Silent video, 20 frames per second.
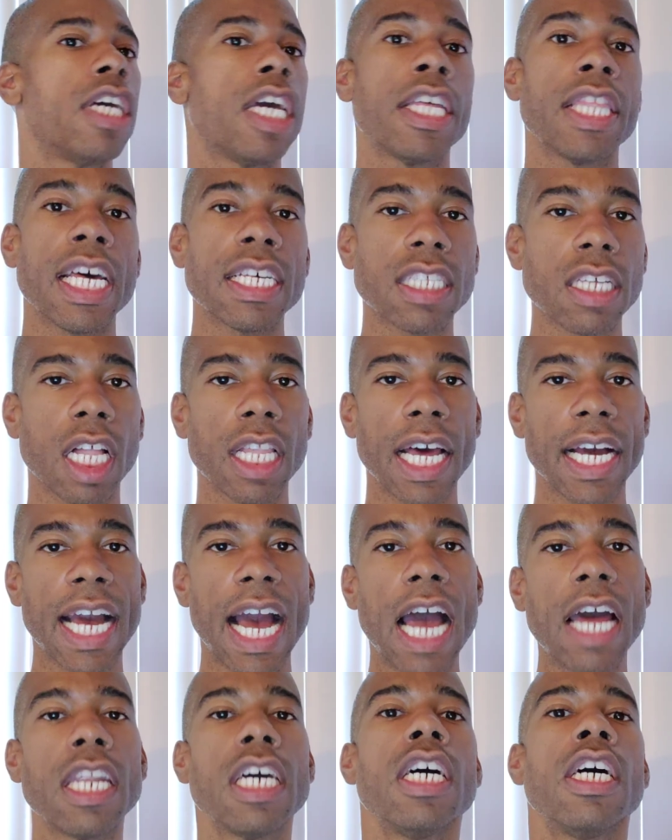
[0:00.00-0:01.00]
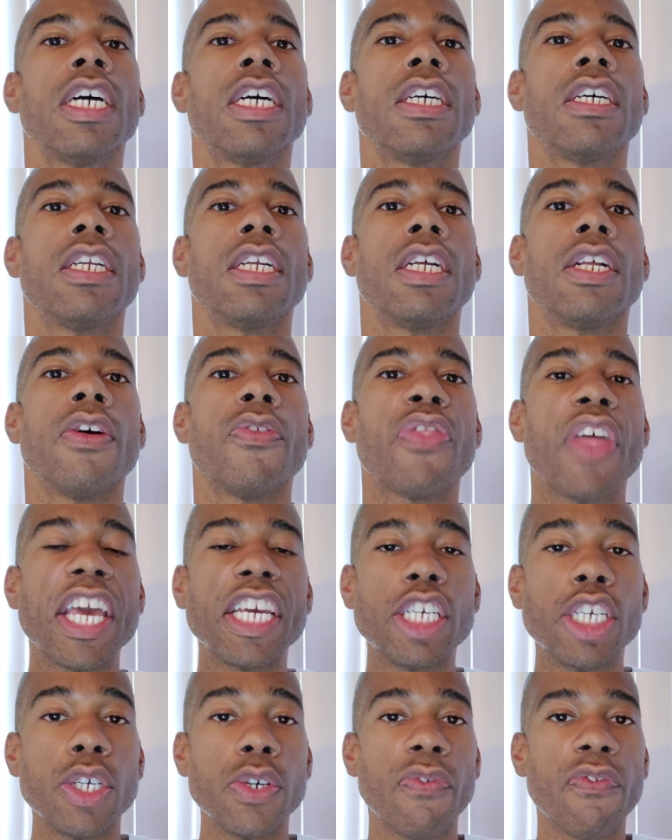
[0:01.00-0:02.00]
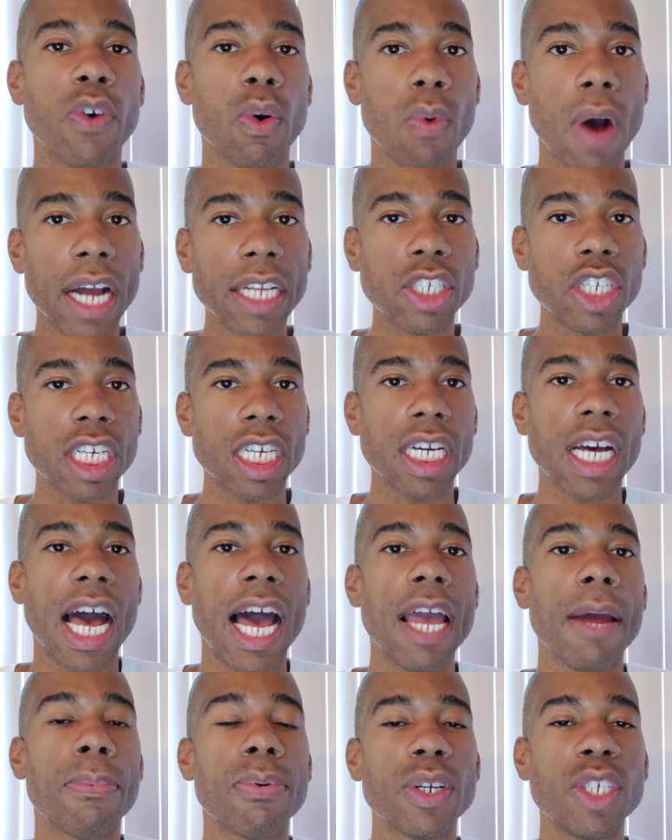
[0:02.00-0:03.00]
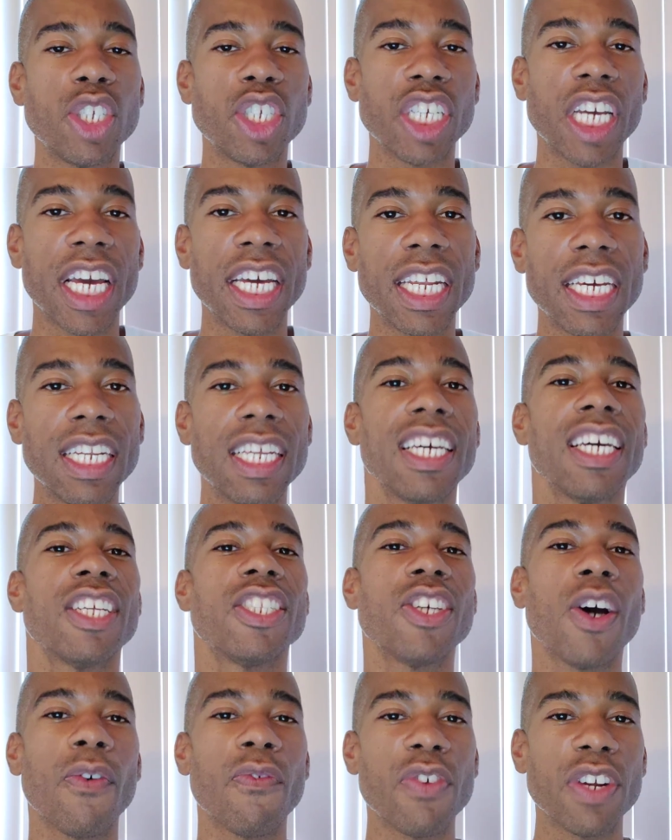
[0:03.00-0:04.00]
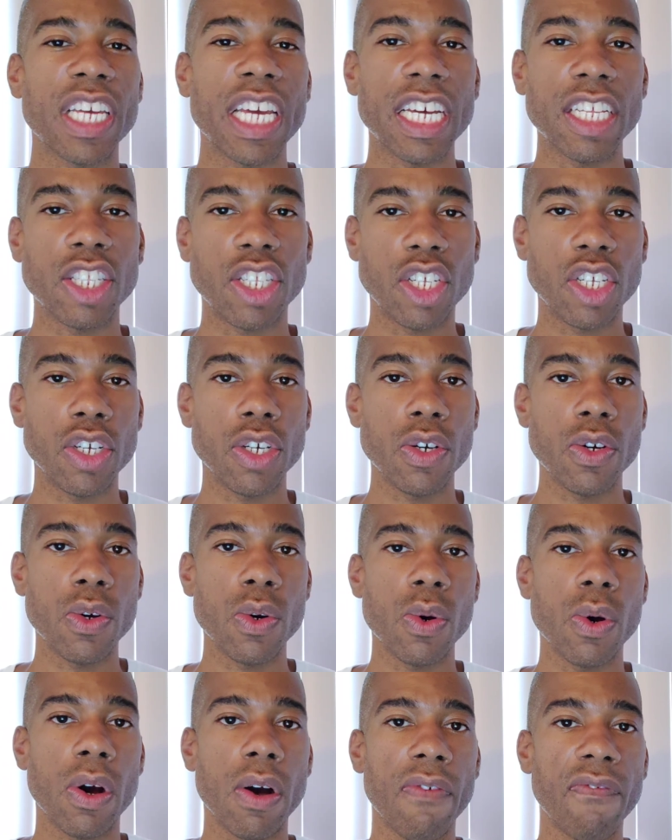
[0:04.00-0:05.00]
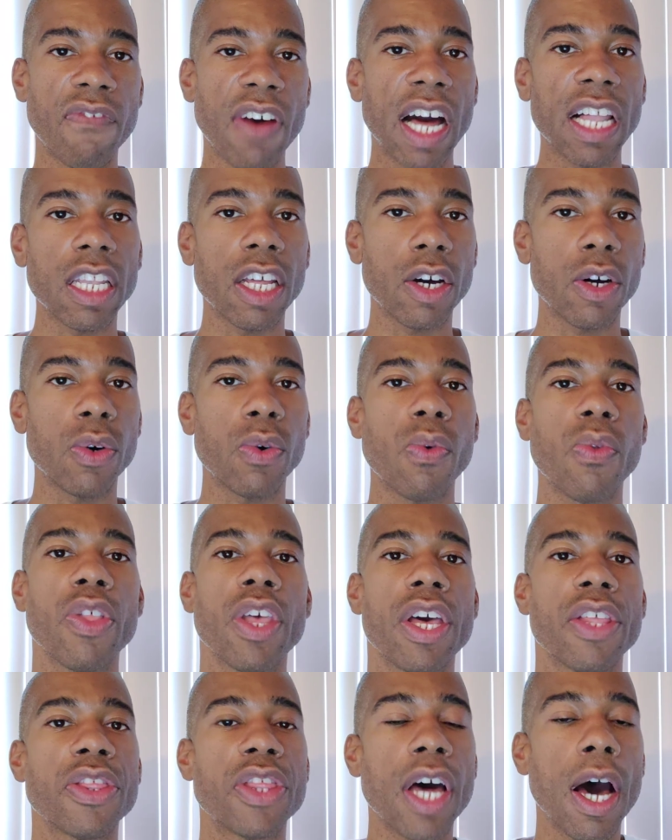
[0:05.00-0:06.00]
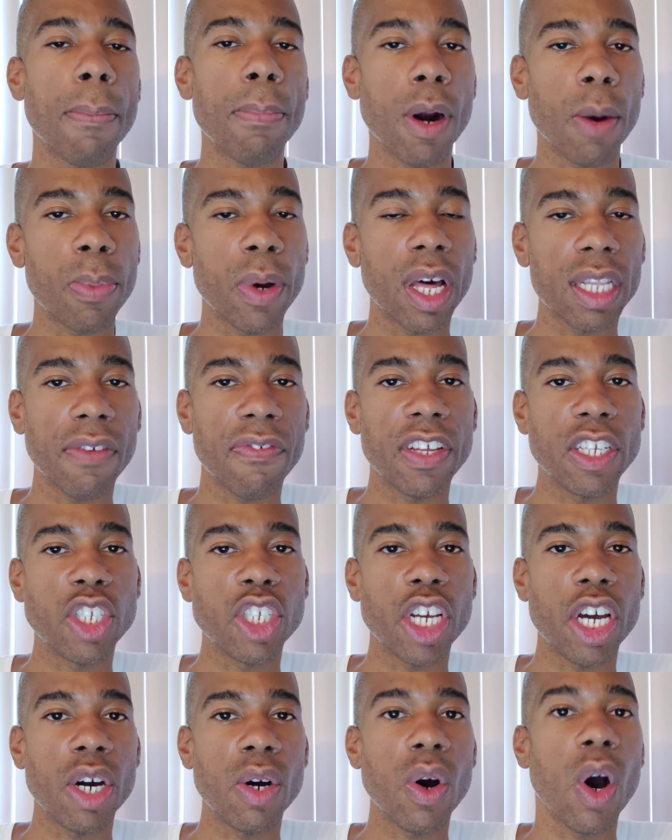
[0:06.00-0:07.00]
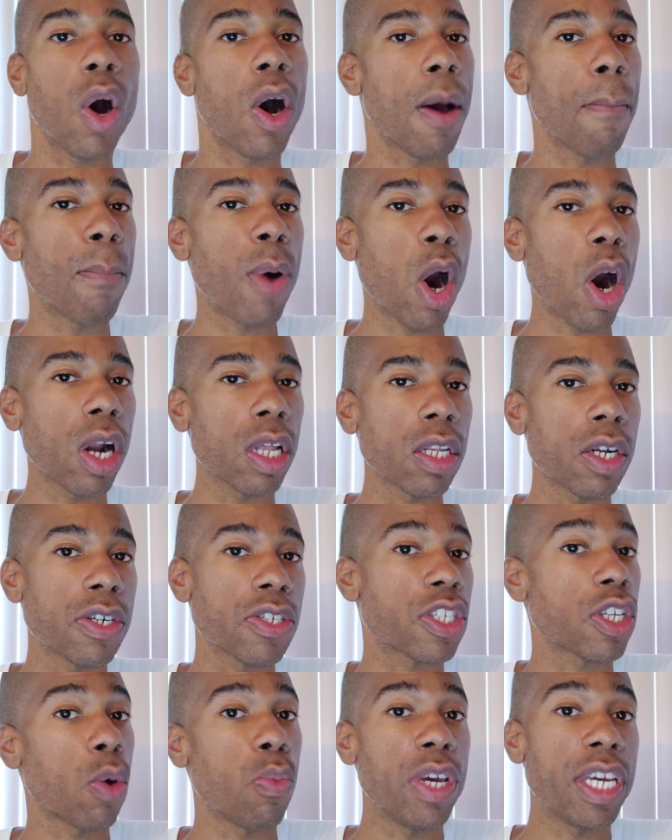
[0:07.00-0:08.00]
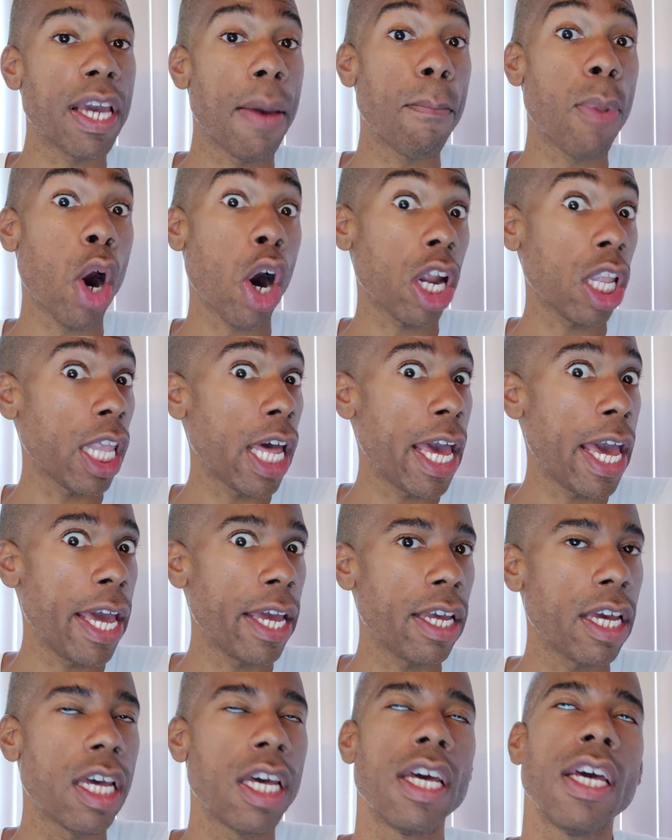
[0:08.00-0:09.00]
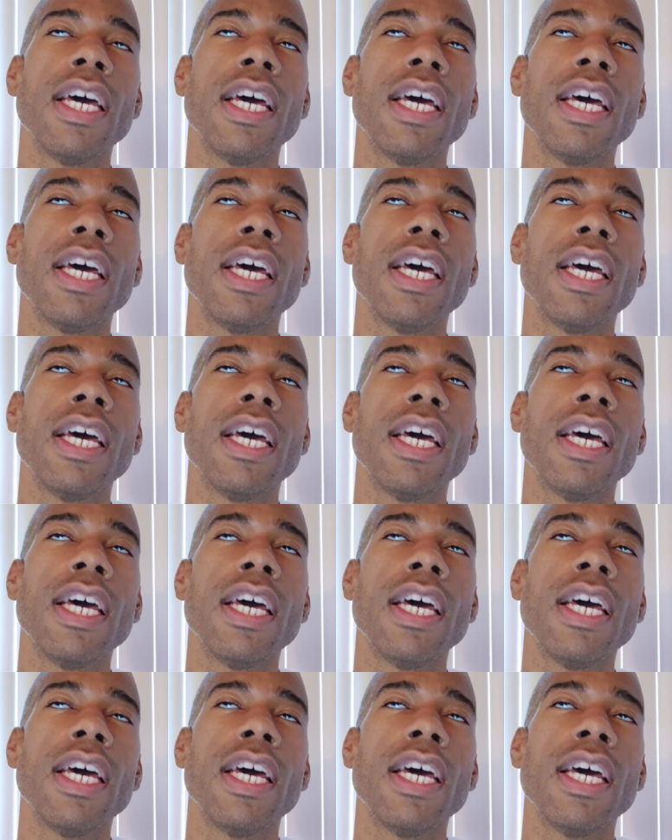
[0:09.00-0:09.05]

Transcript: And that's all I got. Thank you for watching. I appreciate it. Don't forget to follow The Purple Elephant Show on Parler so we can parlay.